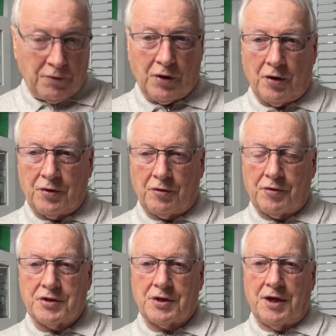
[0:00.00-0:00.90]
We got an
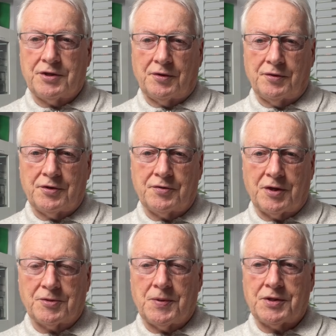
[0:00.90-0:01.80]
orange light on the
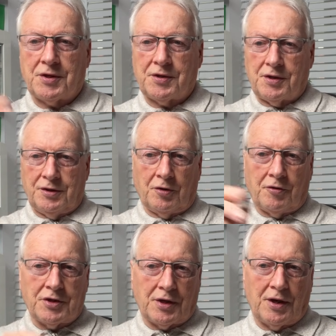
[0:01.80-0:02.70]
transmitter, an
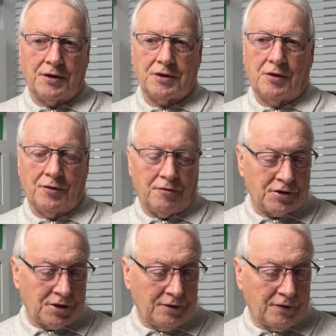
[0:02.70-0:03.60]
orange light on the
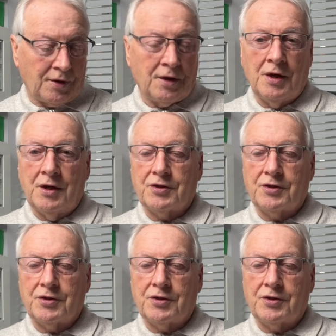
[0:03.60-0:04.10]
receiver,